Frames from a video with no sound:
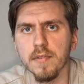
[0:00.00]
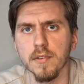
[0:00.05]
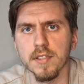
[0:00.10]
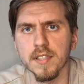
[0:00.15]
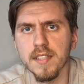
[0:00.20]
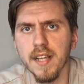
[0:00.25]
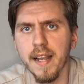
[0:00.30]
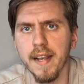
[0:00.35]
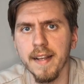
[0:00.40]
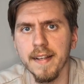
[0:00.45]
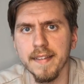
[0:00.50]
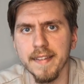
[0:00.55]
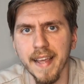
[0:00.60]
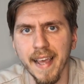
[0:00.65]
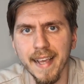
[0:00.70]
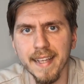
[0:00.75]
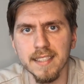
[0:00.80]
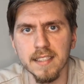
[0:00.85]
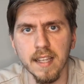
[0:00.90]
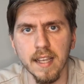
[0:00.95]
for studying
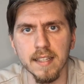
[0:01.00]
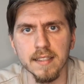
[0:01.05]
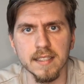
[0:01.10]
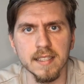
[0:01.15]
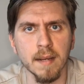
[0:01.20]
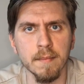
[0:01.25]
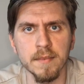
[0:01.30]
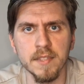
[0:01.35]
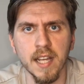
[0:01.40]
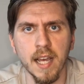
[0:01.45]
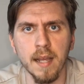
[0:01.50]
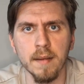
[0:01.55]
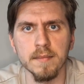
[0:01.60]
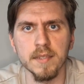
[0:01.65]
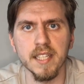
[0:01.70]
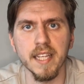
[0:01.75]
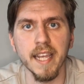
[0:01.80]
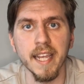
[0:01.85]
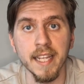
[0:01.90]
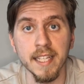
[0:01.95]
text and
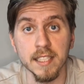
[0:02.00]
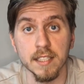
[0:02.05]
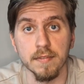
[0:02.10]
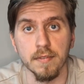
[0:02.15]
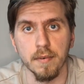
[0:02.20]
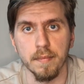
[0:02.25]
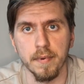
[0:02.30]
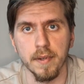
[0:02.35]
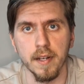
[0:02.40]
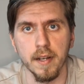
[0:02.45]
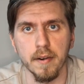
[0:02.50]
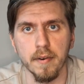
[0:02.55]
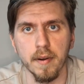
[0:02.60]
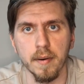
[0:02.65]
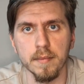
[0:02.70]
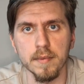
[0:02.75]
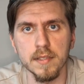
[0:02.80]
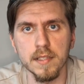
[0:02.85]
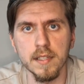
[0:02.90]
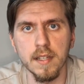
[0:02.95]
sometimes inns for
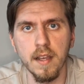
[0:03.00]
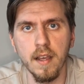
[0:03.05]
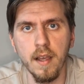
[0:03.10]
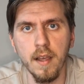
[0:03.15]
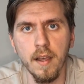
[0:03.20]
pilgrims.